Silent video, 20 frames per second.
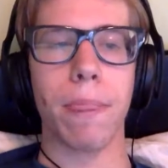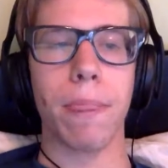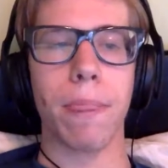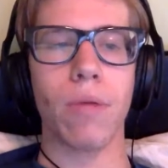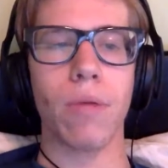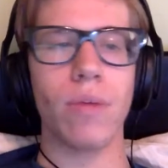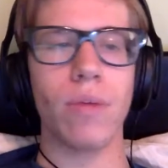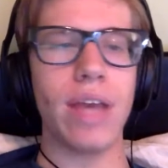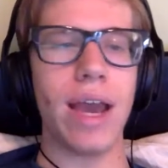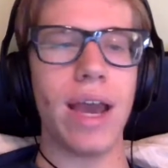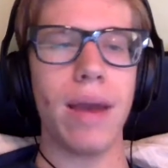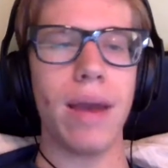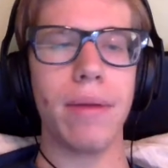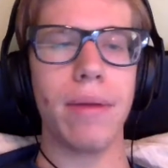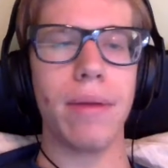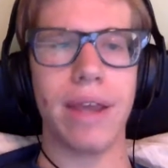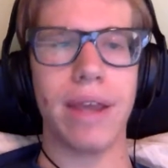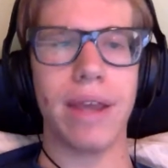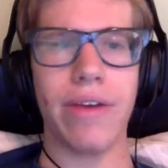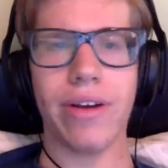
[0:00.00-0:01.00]
We
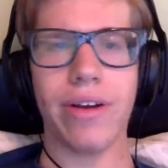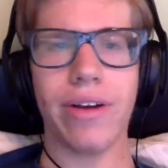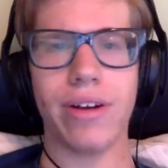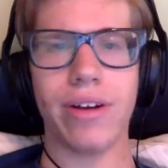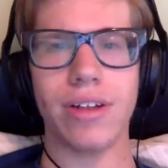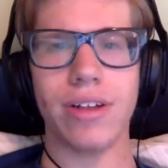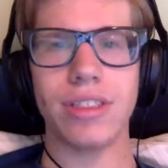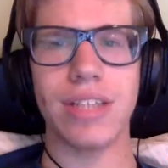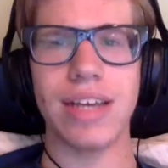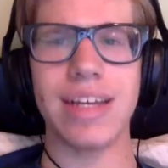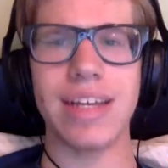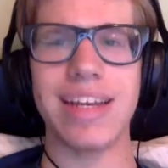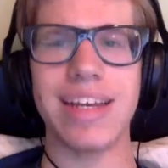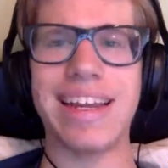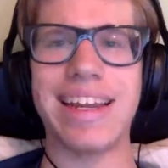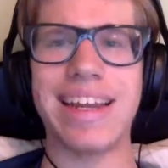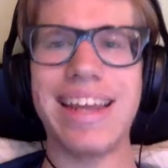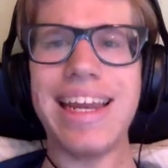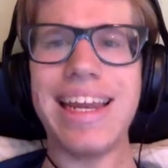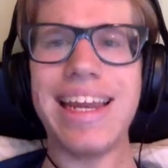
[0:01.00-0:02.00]
had characters like
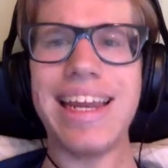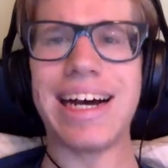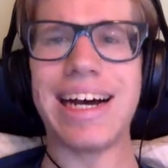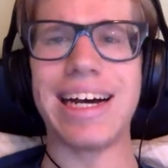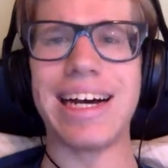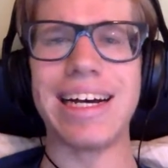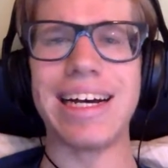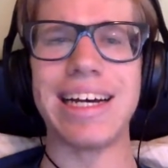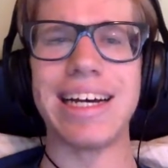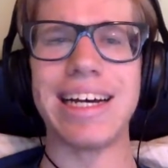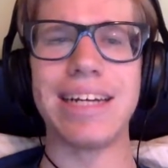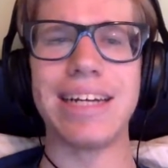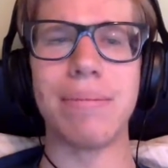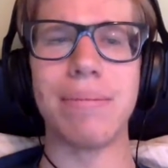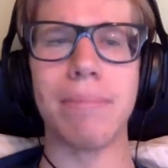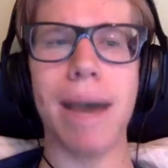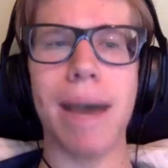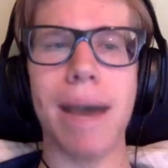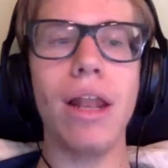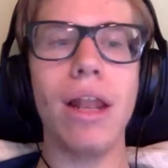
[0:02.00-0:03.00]
Kita
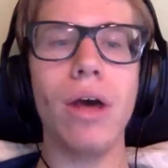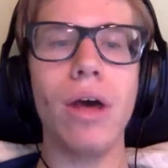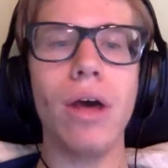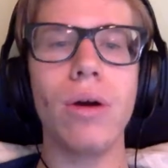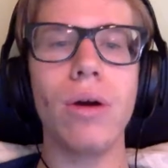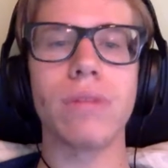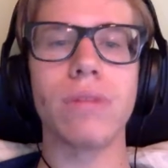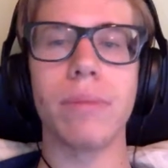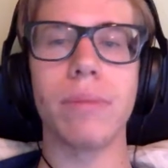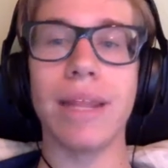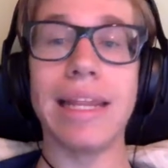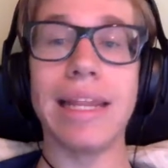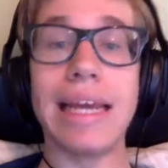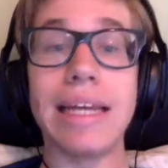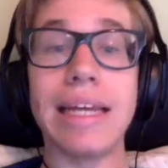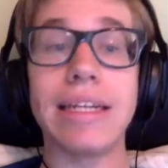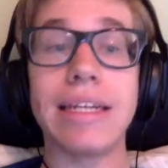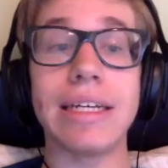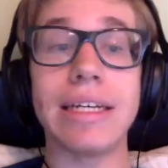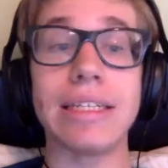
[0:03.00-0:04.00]
and Milo from
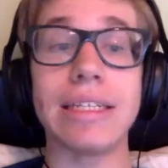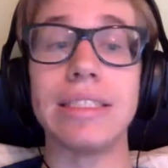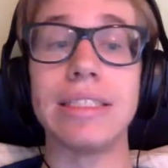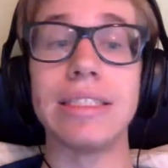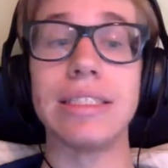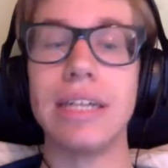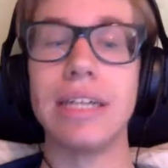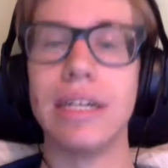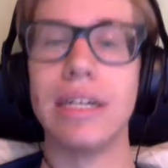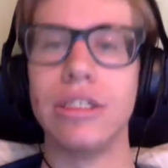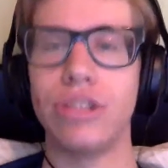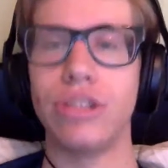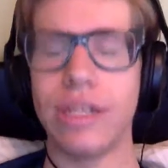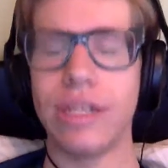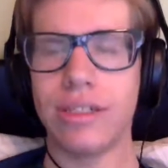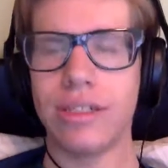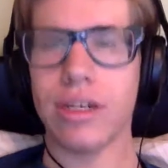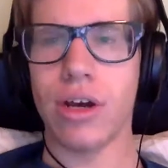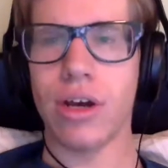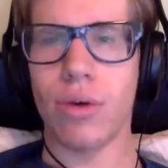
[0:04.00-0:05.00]
Atlantis,
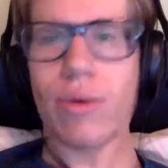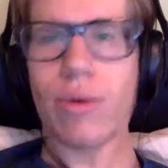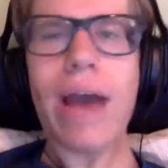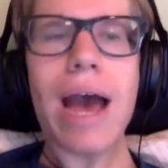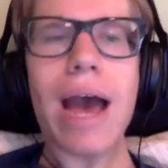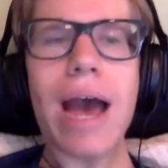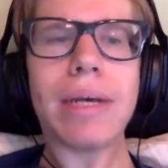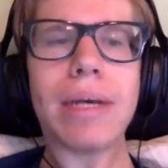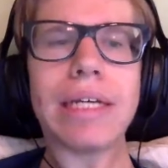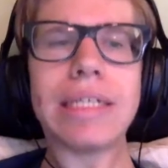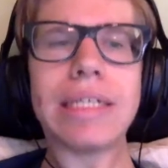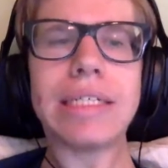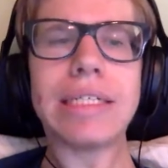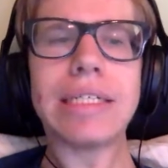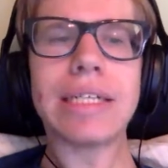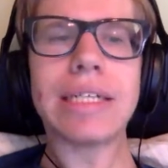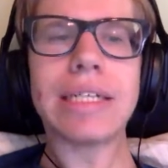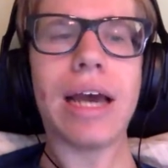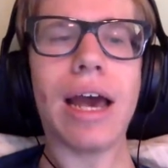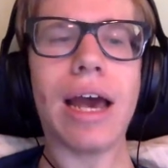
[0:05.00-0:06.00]
Jessica
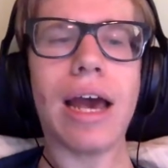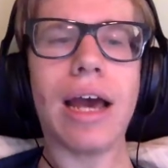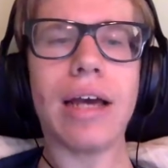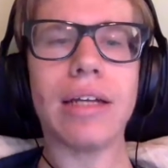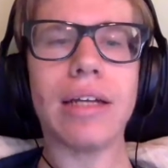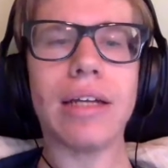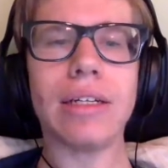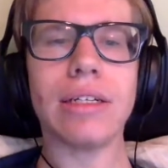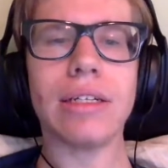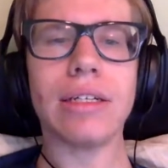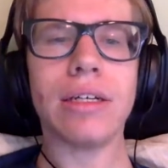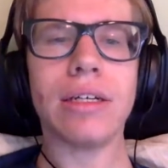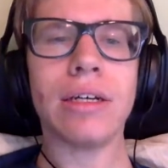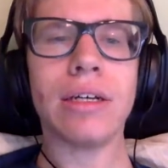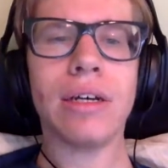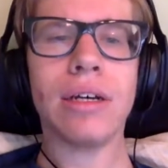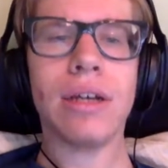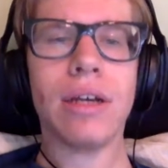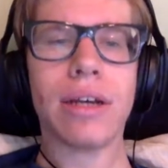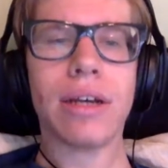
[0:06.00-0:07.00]
Rabbit, and
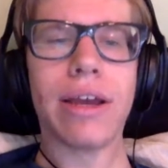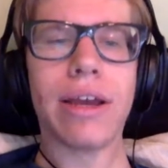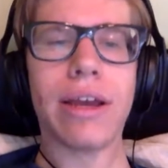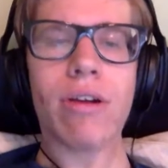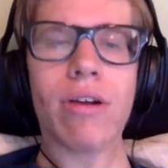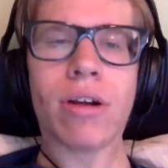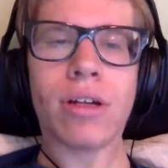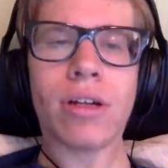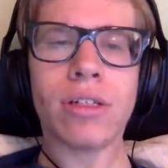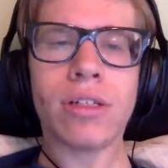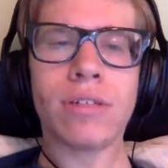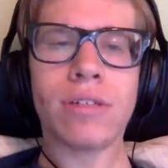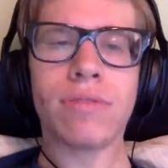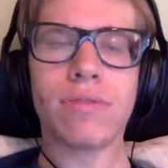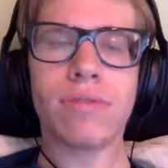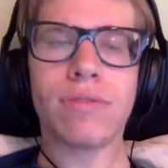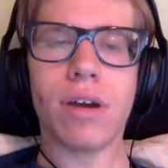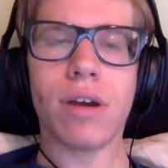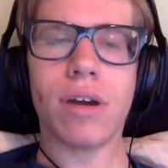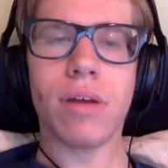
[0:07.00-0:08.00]
characters
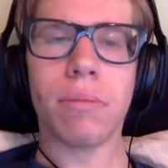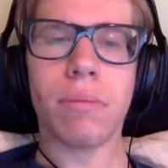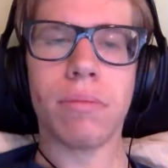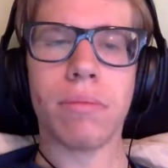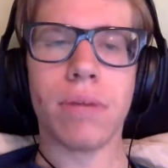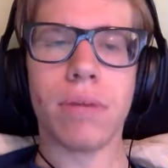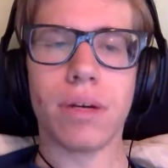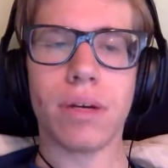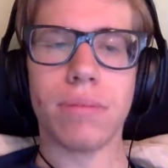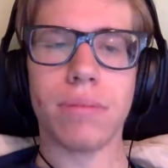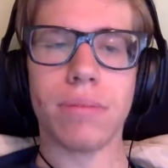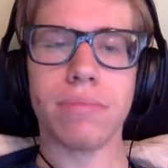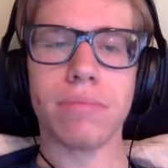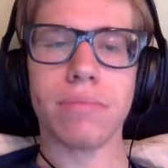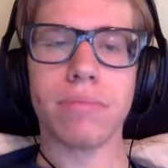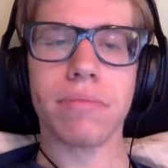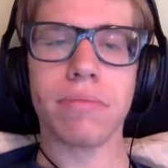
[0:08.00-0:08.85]
from